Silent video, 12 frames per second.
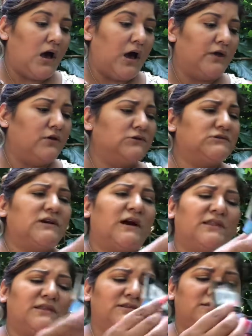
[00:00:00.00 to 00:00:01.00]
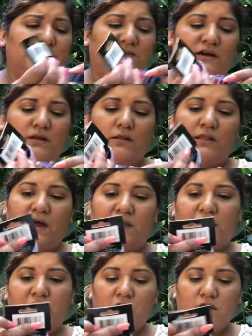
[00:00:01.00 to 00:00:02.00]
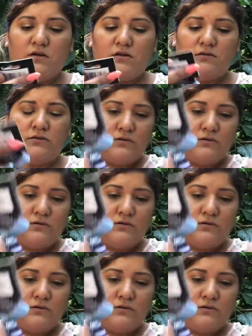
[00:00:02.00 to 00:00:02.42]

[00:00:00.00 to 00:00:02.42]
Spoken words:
I also got this lanyard.